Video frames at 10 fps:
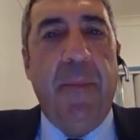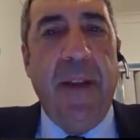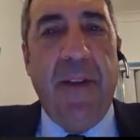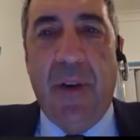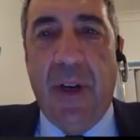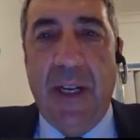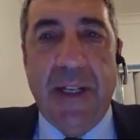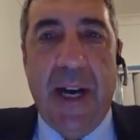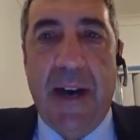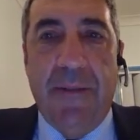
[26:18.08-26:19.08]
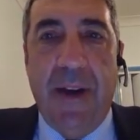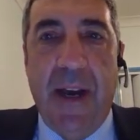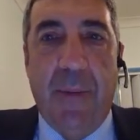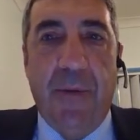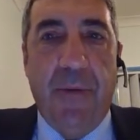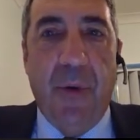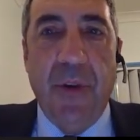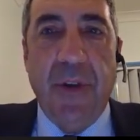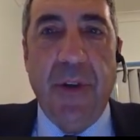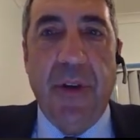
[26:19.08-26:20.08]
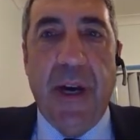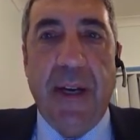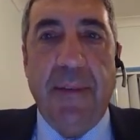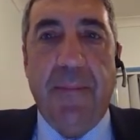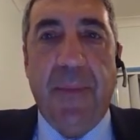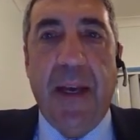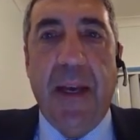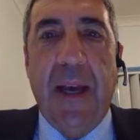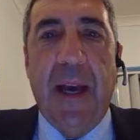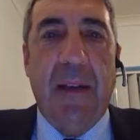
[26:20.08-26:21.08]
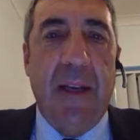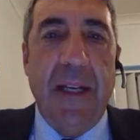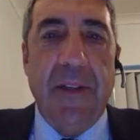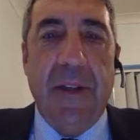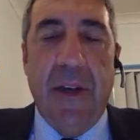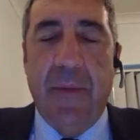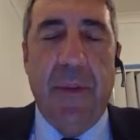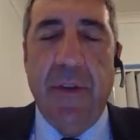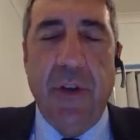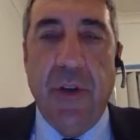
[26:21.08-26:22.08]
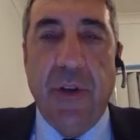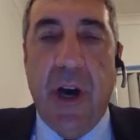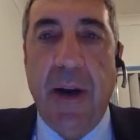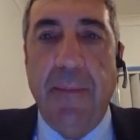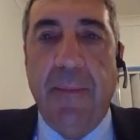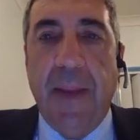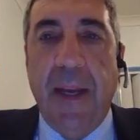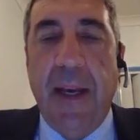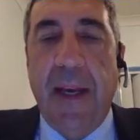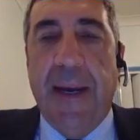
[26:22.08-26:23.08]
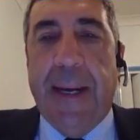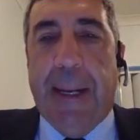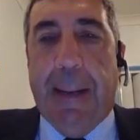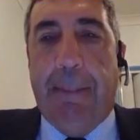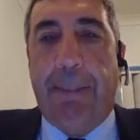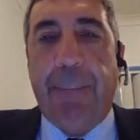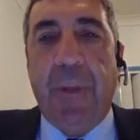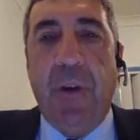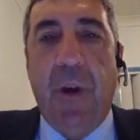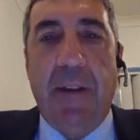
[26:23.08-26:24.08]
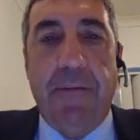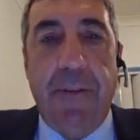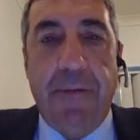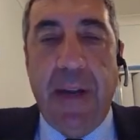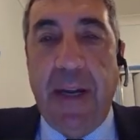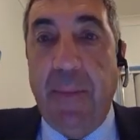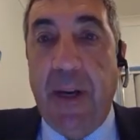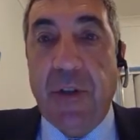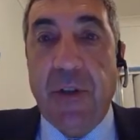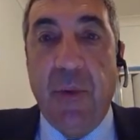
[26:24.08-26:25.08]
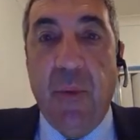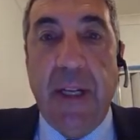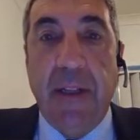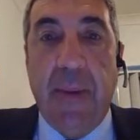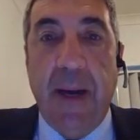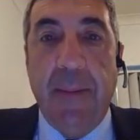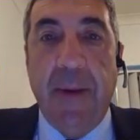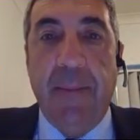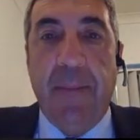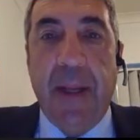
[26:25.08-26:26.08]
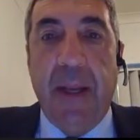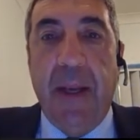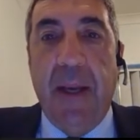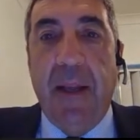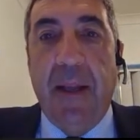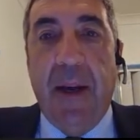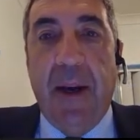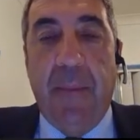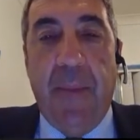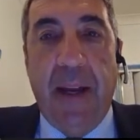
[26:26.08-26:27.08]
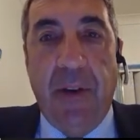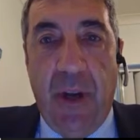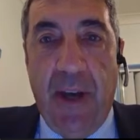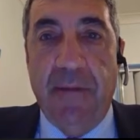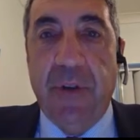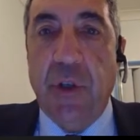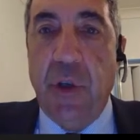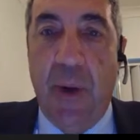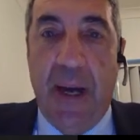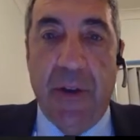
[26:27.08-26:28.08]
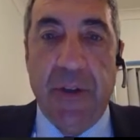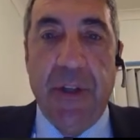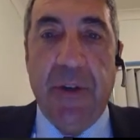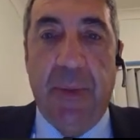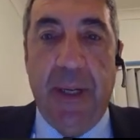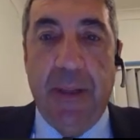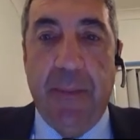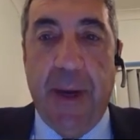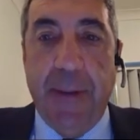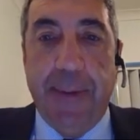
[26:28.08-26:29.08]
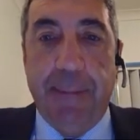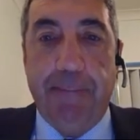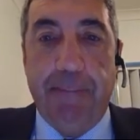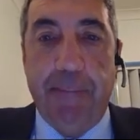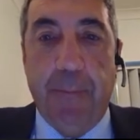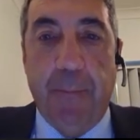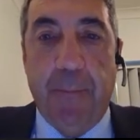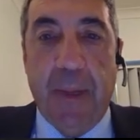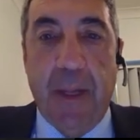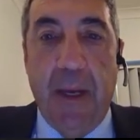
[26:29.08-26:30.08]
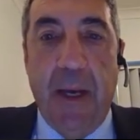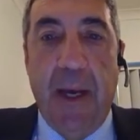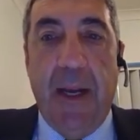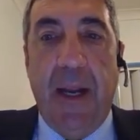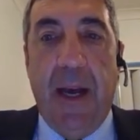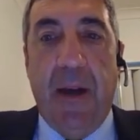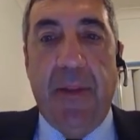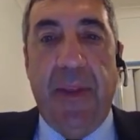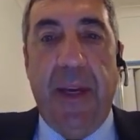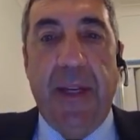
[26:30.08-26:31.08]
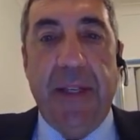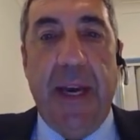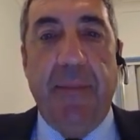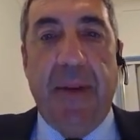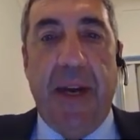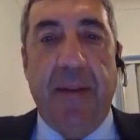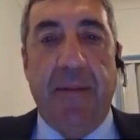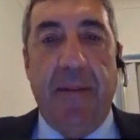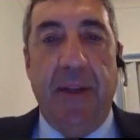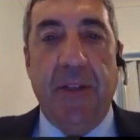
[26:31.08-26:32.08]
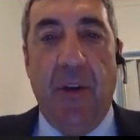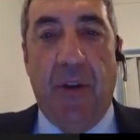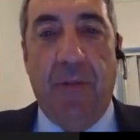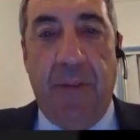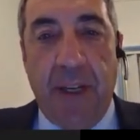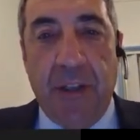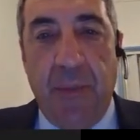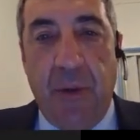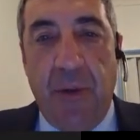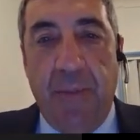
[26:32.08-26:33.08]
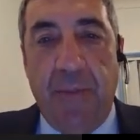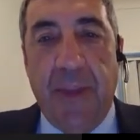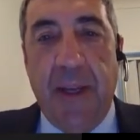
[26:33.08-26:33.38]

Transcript: be there at least half an hour before the due date, at least of the due time. You'll have 15 minutes to read the paper, and you'll have 2 hours to complete the paper. Now, the exam date is not flexible